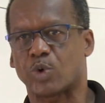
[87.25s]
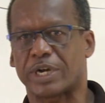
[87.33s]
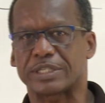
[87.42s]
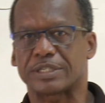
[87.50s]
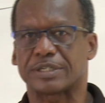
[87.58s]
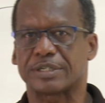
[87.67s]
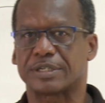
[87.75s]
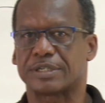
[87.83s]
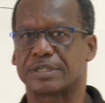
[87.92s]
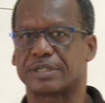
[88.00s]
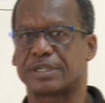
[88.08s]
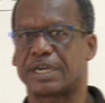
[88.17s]
what
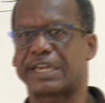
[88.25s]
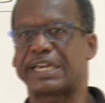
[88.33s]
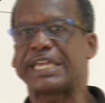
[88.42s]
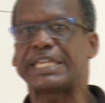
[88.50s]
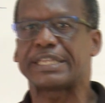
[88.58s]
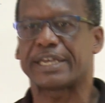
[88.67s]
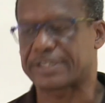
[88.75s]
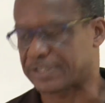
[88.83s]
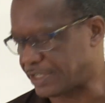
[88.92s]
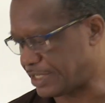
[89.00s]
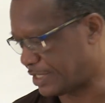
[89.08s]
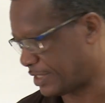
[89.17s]
an
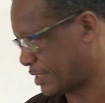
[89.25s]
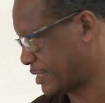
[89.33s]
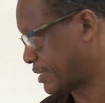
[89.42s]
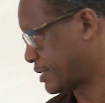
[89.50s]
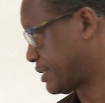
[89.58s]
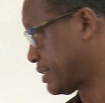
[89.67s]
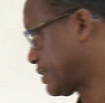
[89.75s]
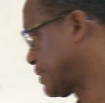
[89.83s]
index is.